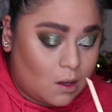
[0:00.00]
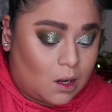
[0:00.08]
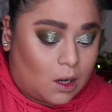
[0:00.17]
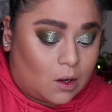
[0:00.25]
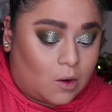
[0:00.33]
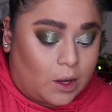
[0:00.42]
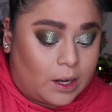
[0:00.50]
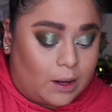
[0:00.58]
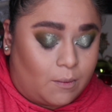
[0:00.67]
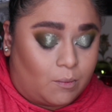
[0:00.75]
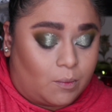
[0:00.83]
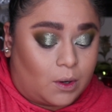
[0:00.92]
I'm gonna go ahead
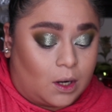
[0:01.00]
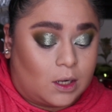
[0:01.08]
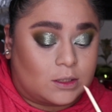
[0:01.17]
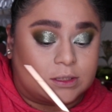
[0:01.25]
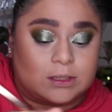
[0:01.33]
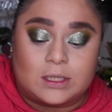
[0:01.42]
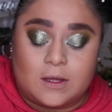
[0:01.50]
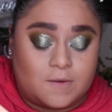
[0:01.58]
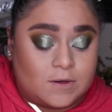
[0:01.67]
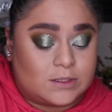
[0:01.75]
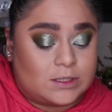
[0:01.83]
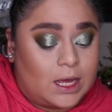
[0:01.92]
and bronze the
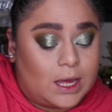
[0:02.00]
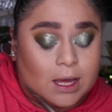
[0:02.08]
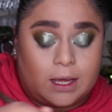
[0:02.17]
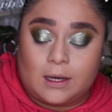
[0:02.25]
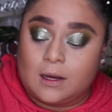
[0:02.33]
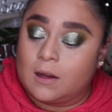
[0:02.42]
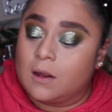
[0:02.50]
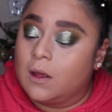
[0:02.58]
other side.